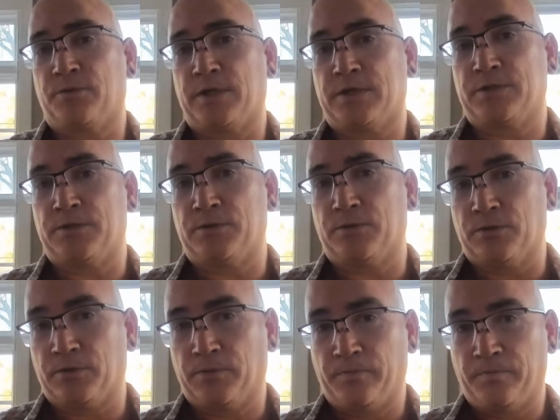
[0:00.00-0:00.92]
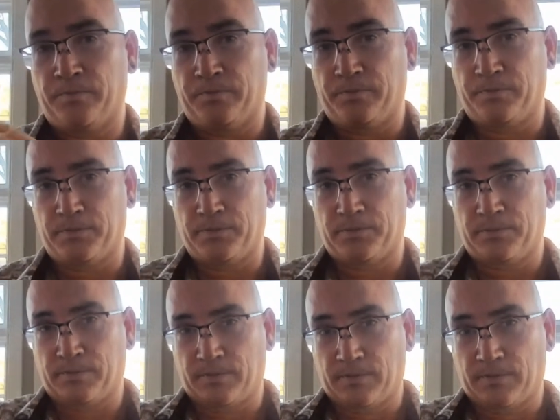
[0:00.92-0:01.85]
we do
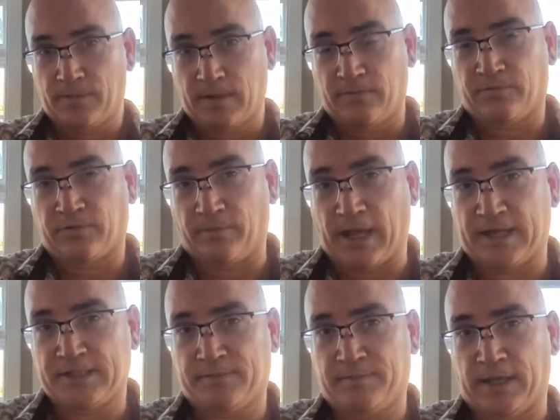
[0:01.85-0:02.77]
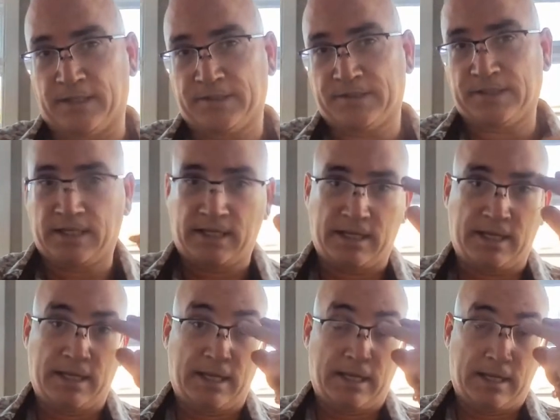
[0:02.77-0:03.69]
from that space
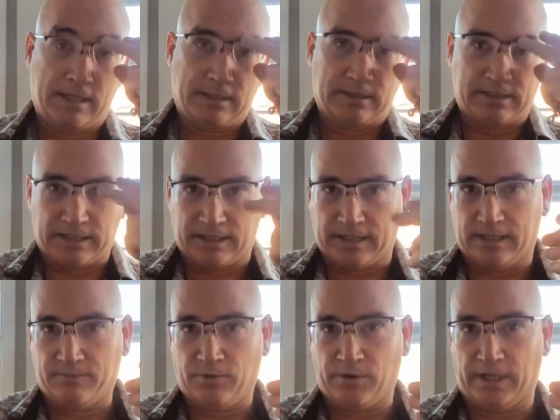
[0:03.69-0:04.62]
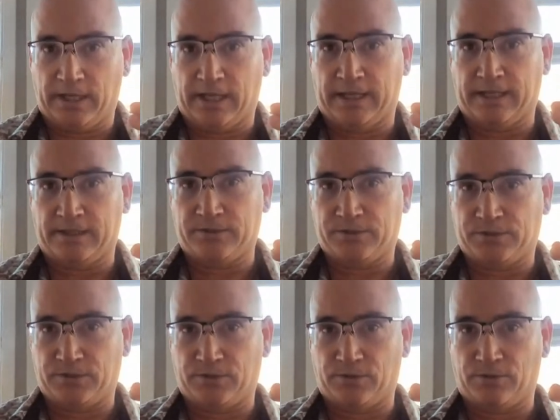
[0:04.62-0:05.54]
to then bring
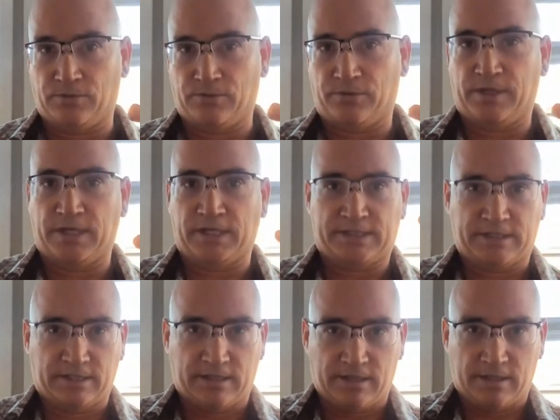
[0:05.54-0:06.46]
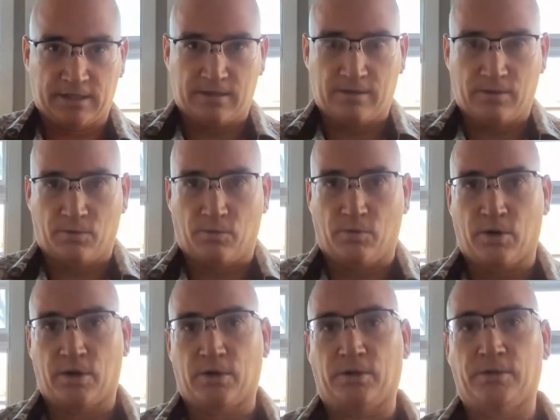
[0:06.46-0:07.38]
into this
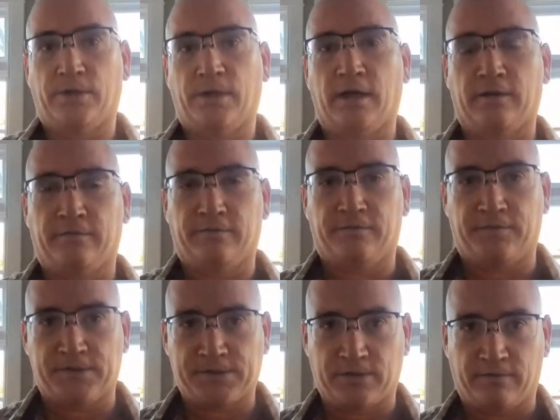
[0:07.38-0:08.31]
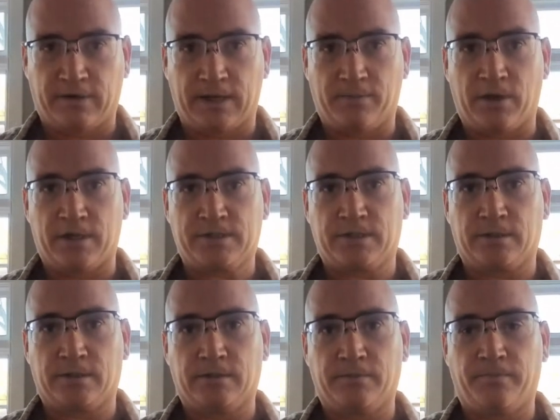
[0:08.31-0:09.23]
world of physical vibration.
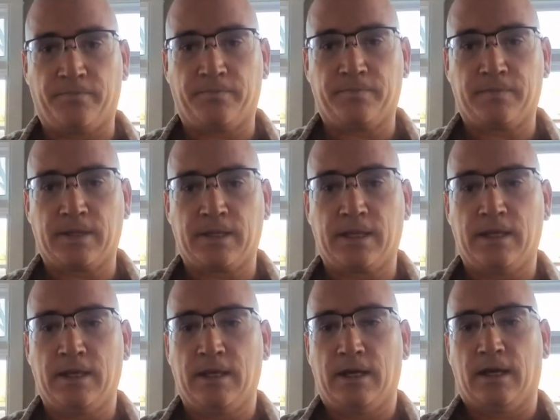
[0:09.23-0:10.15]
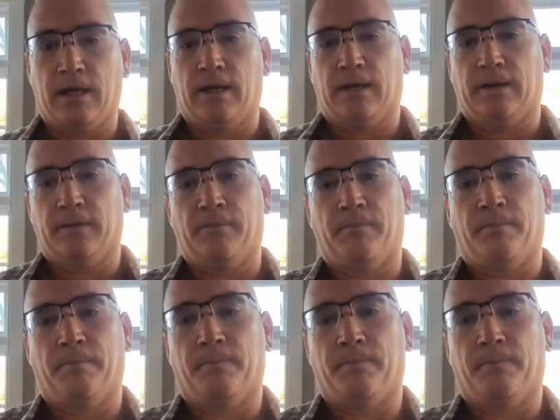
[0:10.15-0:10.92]
Um,